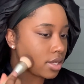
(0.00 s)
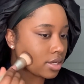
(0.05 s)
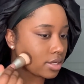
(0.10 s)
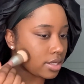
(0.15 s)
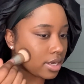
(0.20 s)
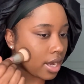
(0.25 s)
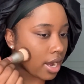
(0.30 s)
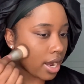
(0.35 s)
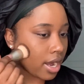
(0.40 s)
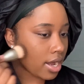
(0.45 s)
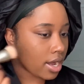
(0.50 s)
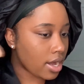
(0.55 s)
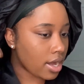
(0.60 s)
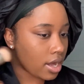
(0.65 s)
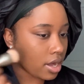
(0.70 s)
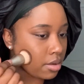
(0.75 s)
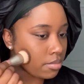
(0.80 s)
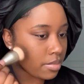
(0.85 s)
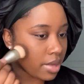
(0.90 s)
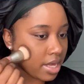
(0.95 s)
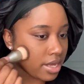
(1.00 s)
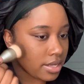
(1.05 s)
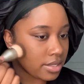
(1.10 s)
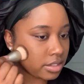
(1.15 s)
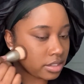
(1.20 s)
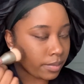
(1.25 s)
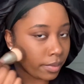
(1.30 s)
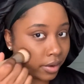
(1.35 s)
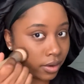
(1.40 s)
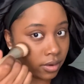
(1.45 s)
not
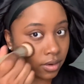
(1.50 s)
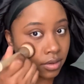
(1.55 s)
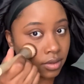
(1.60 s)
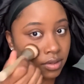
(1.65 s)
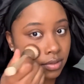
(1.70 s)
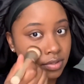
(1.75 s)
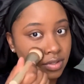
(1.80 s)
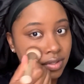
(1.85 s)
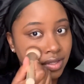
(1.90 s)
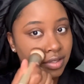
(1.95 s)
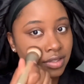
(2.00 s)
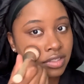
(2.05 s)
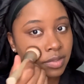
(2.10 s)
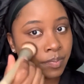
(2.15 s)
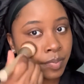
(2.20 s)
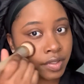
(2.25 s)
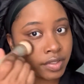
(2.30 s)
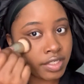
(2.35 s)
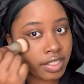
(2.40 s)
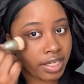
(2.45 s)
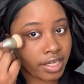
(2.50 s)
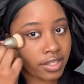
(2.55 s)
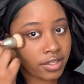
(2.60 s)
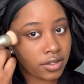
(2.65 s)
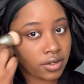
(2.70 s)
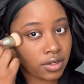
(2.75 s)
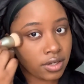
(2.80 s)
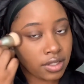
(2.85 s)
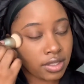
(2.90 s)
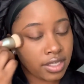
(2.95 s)
amazeballs,
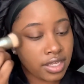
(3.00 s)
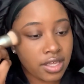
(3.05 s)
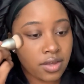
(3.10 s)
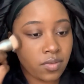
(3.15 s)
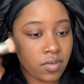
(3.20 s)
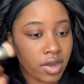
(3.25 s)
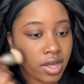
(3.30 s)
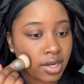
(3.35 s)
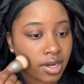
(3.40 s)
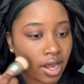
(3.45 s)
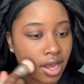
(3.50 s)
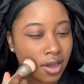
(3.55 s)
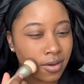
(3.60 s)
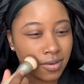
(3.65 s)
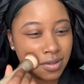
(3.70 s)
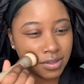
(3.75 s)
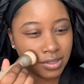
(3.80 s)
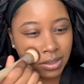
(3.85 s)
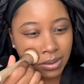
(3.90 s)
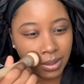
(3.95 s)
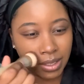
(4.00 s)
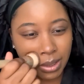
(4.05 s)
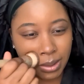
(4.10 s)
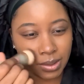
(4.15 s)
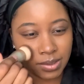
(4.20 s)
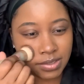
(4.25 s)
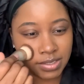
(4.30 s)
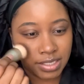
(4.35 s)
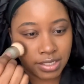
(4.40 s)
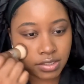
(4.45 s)
particularly when I was in like
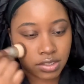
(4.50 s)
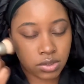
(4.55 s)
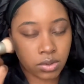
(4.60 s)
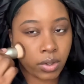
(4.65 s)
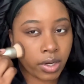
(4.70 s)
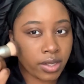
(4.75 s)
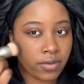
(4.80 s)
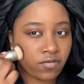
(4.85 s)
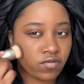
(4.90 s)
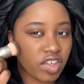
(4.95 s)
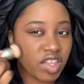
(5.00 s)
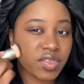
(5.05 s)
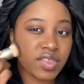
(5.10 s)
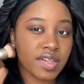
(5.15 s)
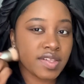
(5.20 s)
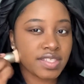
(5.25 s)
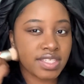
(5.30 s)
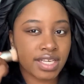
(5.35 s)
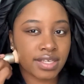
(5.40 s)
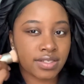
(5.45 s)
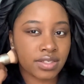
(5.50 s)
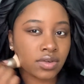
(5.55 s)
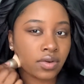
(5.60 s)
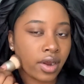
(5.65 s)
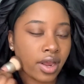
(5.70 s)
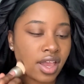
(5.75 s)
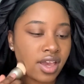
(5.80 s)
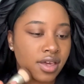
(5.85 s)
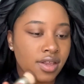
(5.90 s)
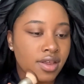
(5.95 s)
6th grade. 5th and 6th
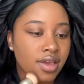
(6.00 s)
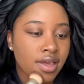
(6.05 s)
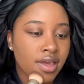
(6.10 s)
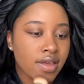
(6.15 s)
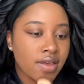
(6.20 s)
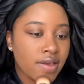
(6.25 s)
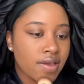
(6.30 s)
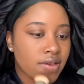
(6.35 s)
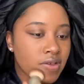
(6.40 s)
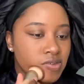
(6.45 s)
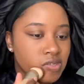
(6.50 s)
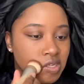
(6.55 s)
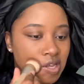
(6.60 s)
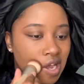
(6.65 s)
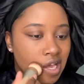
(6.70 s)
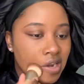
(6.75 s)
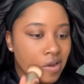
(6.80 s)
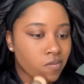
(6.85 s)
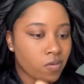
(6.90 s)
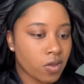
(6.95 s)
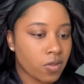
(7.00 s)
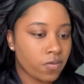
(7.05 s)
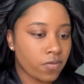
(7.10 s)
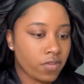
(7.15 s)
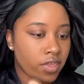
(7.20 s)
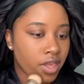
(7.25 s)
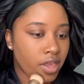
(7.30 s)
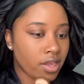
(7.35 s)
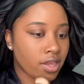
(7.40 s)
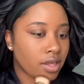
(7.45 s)
grade is kind of when
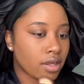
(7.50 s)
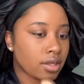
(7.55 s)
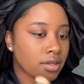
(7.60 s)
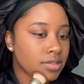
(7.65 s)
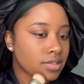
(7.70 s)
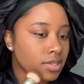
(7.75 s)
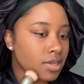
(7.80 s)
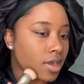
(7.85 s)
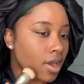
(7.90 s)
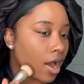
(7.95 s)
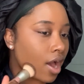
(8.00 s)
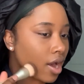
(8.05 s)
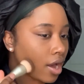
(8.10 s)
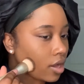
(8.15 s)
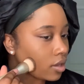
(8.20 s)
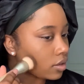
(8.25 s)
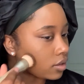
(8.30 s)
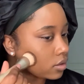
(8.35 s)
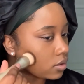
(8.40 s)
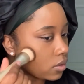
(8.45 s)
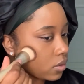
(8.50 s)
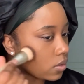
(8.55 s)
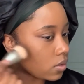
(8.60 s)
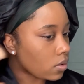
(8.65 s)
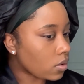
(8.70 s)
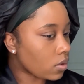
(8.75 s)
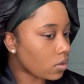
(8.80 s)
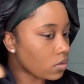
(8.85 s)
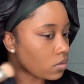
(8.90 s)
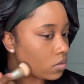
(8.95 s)
things got a
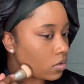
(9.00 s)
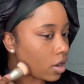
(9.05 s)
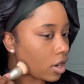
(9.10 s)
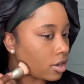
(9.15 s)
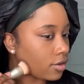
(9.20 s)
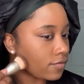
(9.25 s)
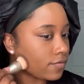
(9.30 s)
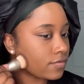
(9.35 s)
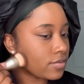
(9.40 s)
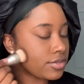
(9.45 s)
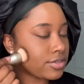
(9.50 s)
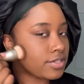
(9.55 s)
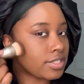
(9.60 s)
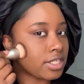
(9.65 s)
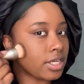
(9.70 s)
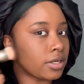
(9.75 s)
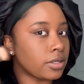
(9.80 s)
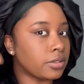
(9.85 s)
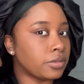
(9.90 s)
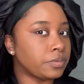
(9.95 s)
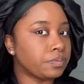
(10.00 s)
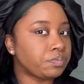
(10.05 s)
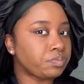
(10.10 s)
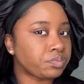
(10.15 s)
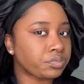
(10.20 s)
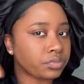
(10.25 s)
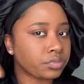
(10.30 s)
little rough. So